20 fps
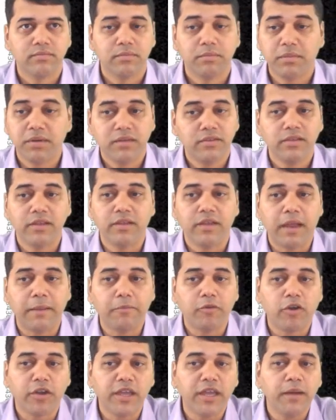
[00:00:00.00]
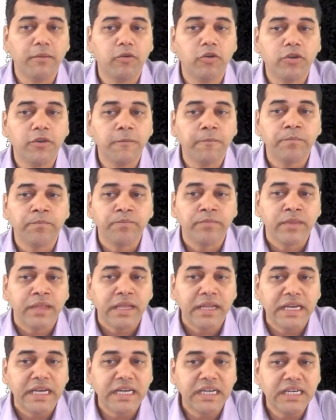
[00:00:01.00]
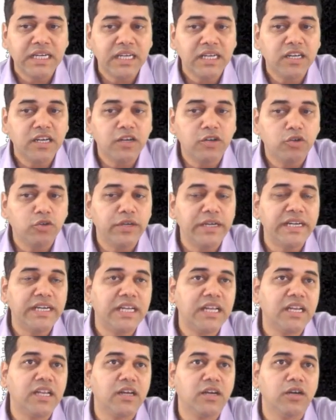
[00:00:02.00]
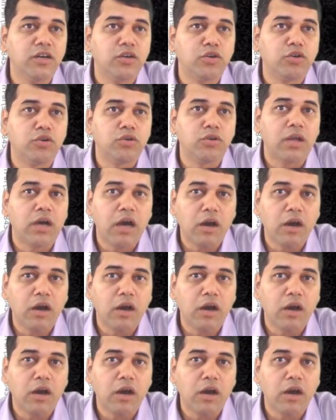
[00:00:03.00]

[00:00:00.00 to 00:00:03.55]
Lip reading: But see, I'm talking about integral to internal control.